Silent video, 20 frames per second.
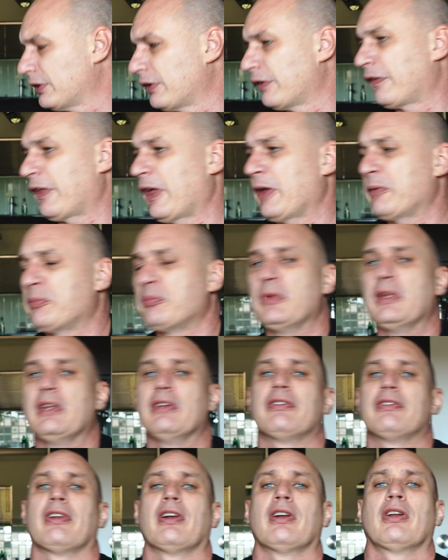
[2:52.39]
that
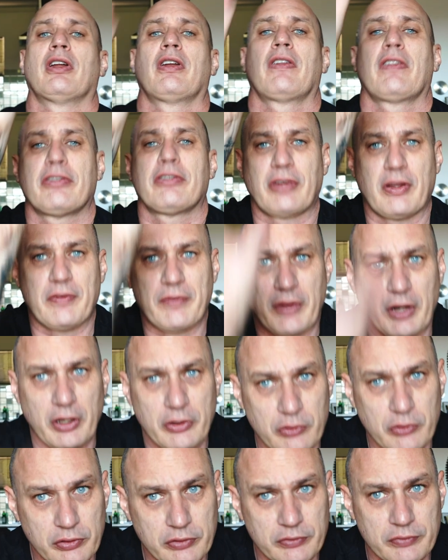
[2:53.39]
means that a lot of the stuff that I
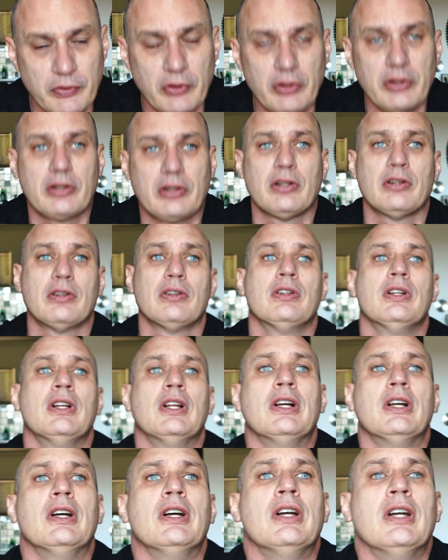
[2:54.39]
do is vertical.
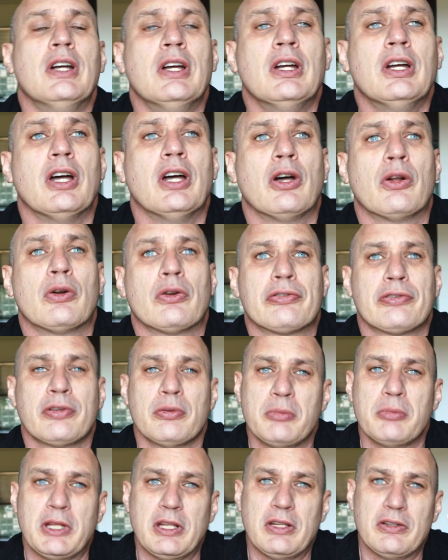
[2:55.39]
It
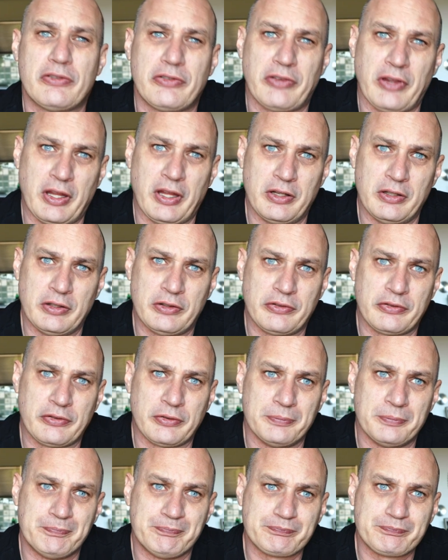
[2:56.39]
also means that
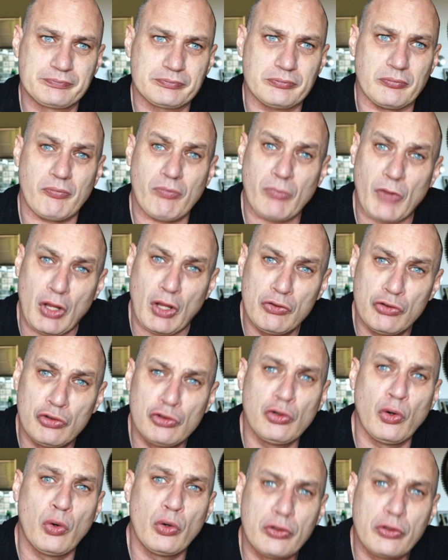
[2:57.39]
it's
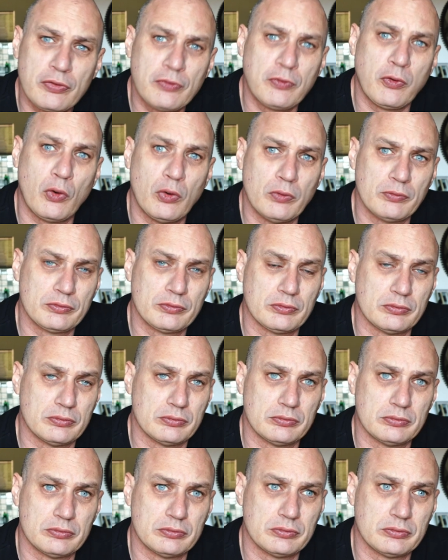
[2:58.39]
short form
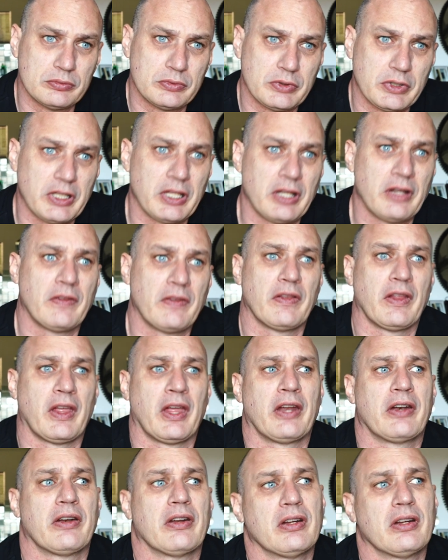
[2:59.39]
in
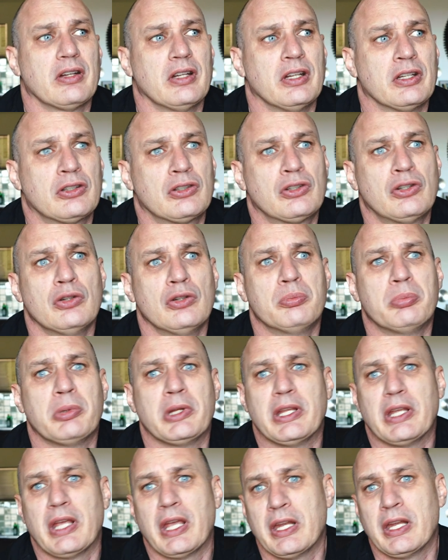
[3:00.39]
that it could
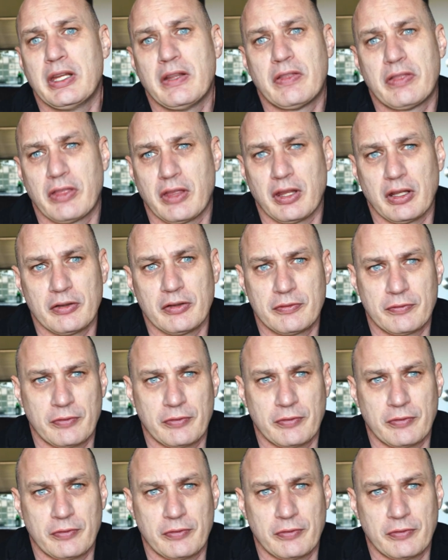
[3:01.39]
be anything